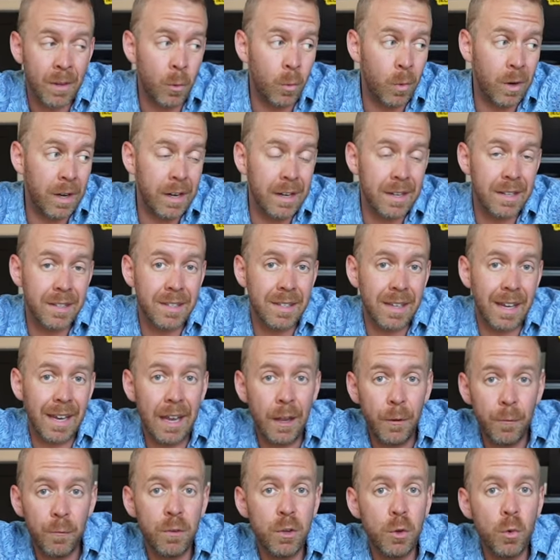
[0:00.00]
Whereas
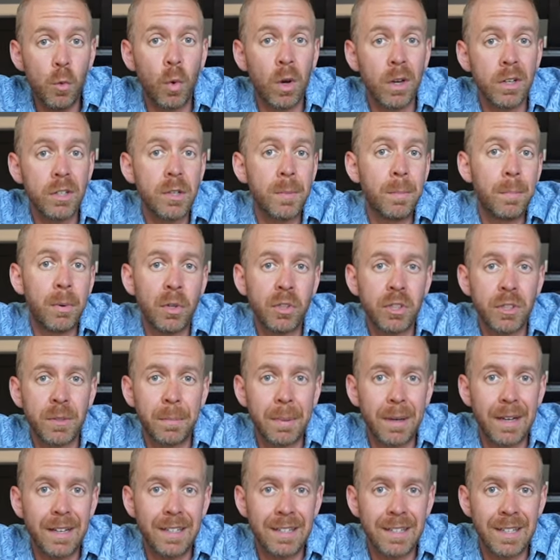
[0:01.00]
if you want to push a
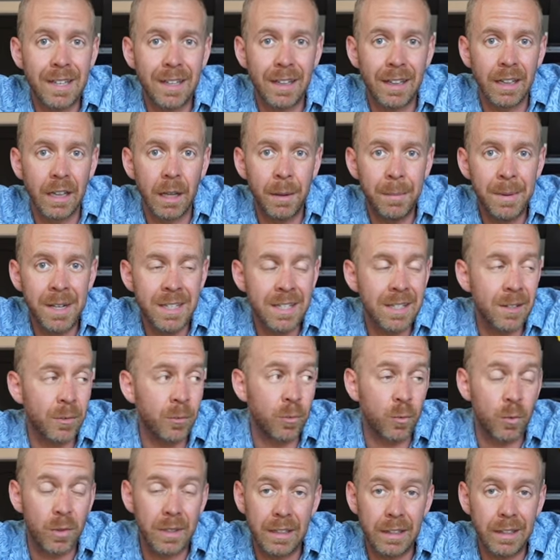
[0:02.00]
bike to the limits
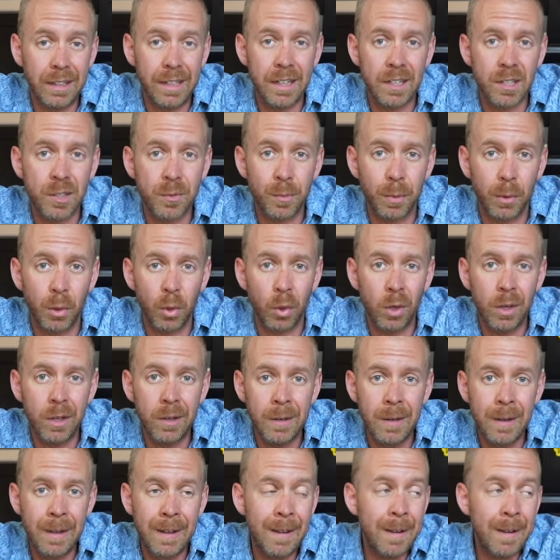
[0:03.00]
and really explore,